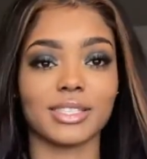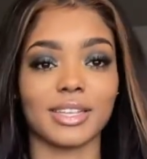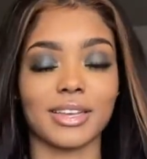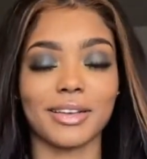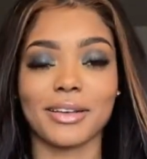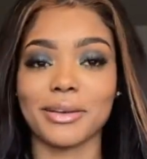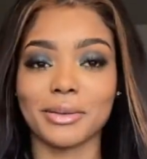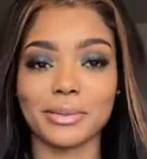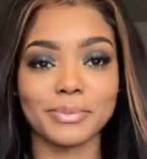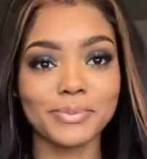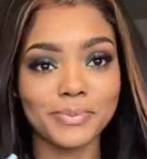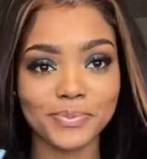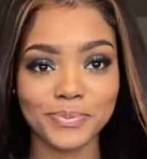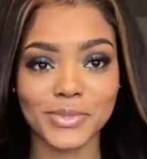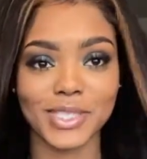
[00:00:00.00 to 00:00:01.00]
Um,
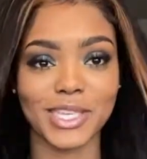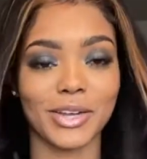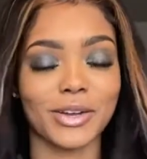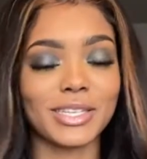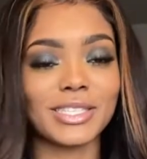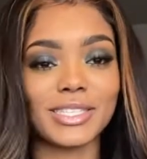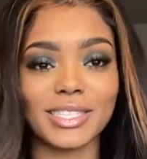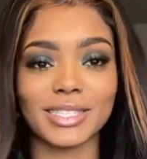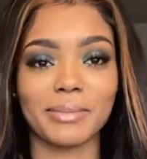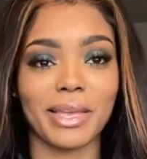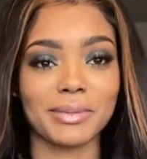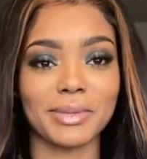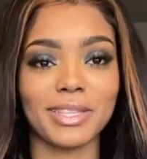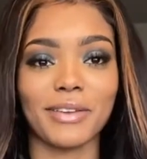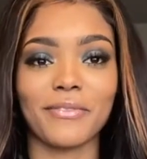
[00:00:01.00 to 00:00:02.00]
she always just makes
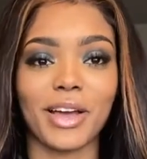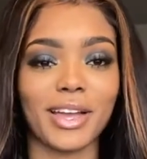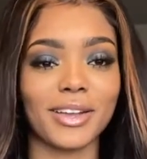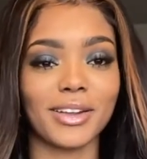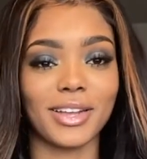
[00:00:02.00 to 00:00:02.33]
me look fire.